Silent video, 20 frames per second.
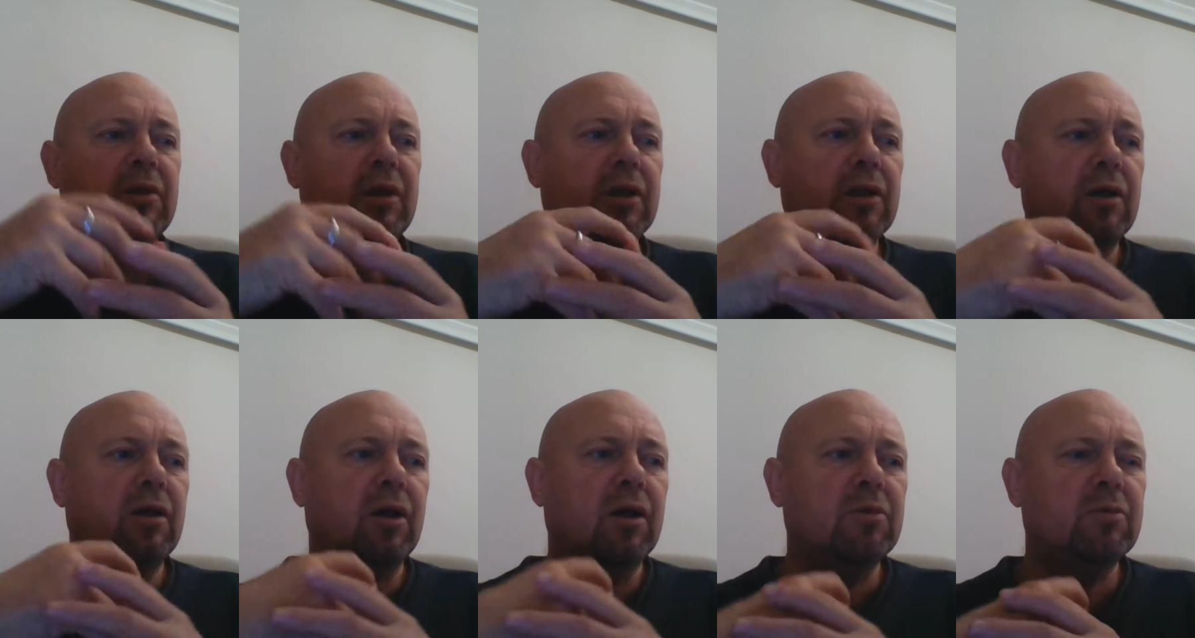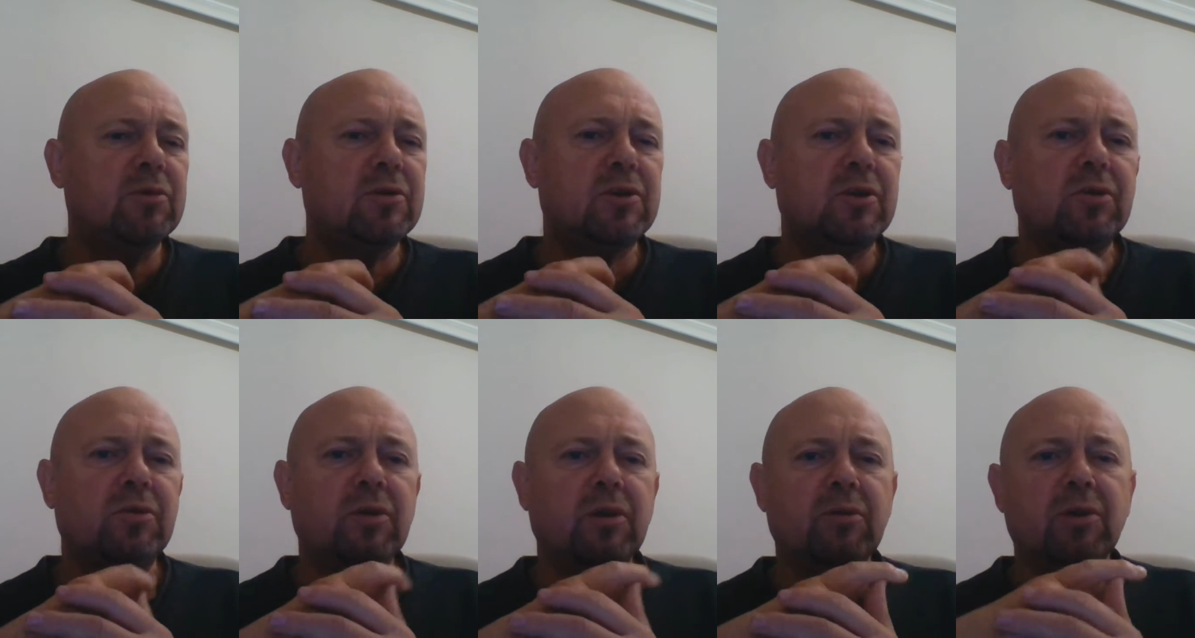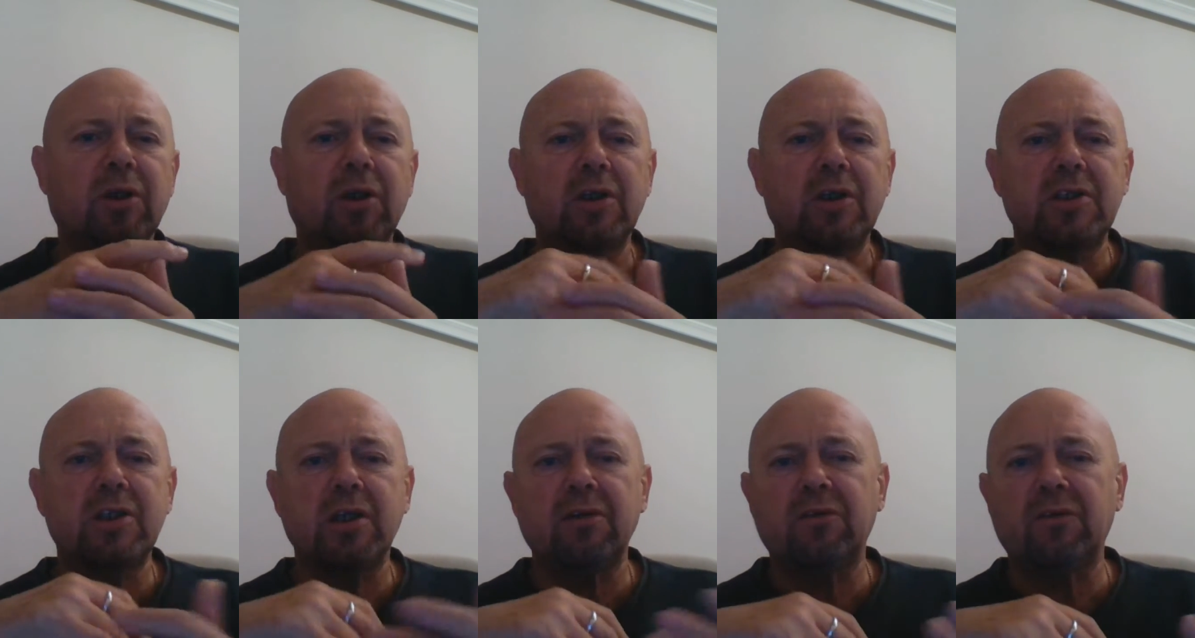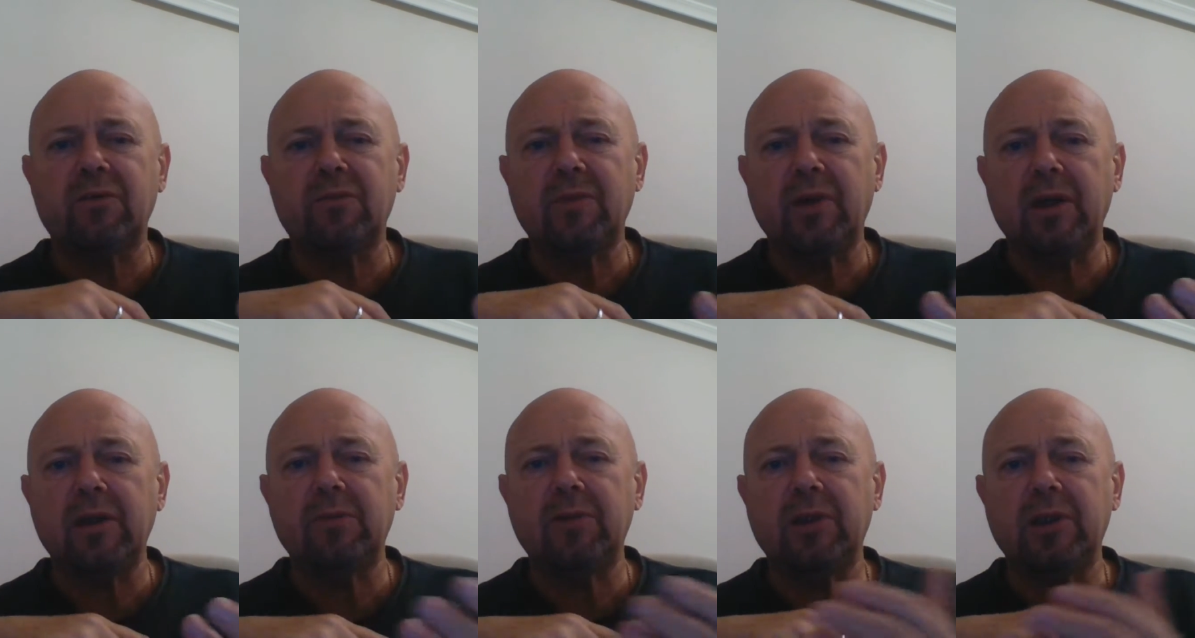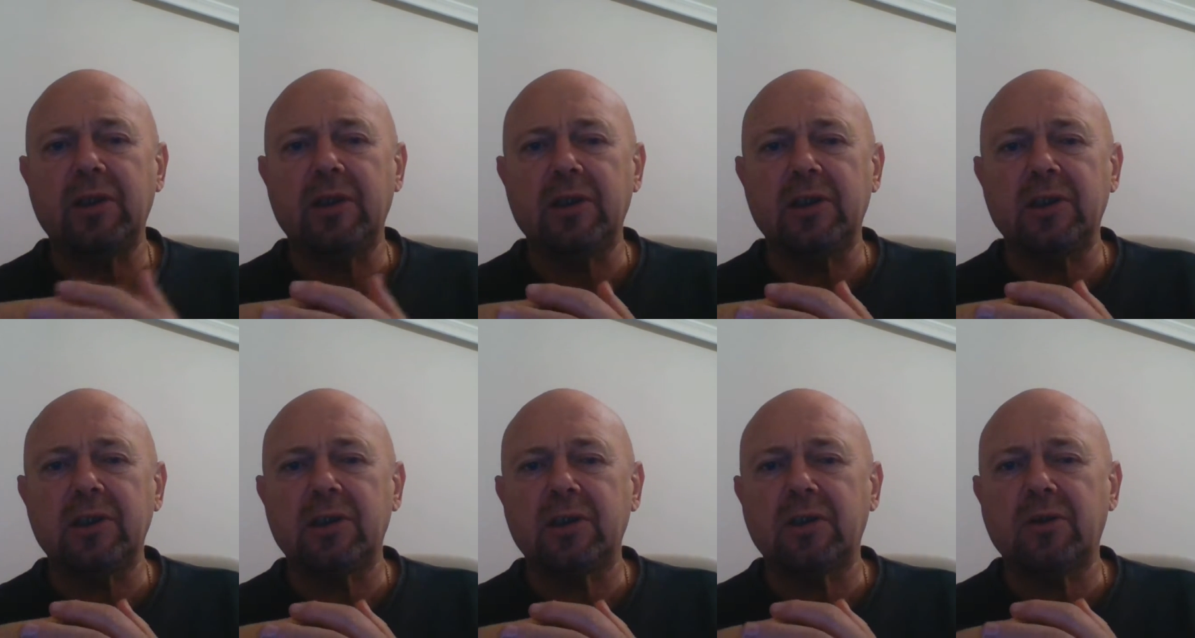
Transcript: I would toy with the idea of maybe